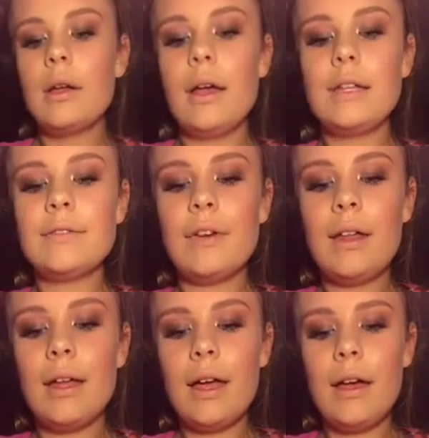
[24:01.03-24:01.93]
It's falling
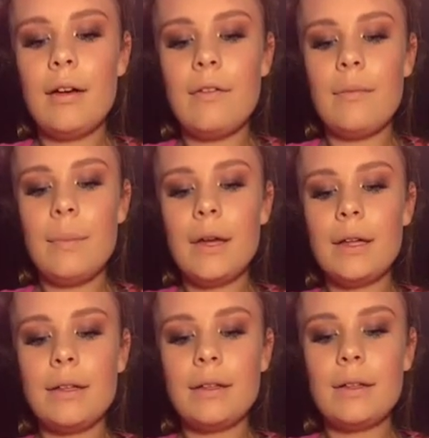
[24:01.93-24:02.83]
off,
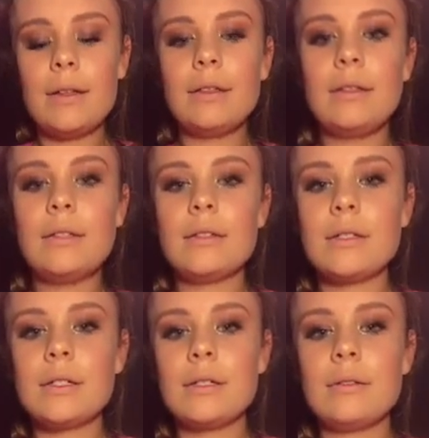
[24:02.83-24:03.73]
but these are
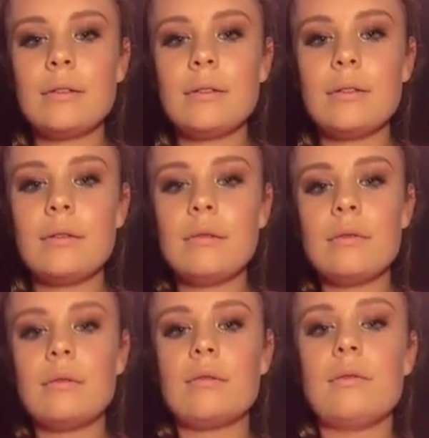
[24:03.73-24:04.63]
just,
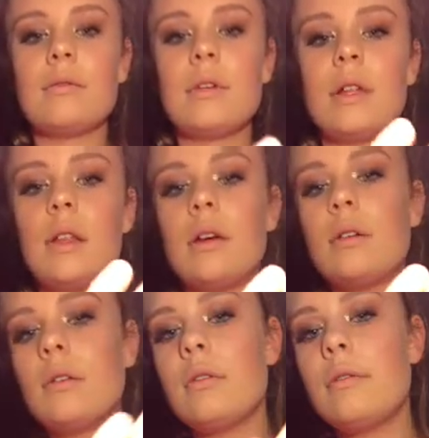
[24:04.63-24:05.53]
hello,
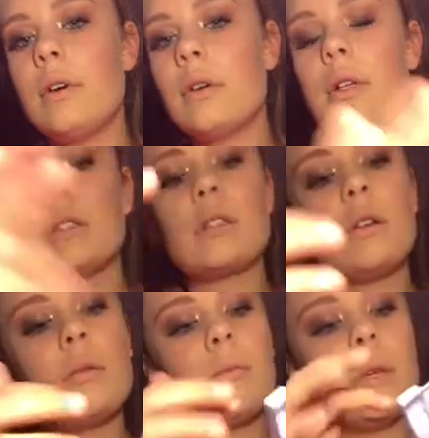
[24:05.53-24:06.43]
focus
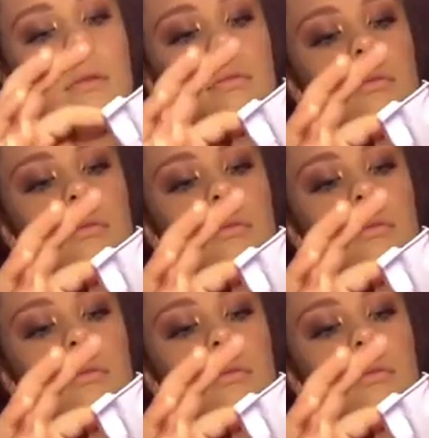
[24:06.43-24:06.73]
on me.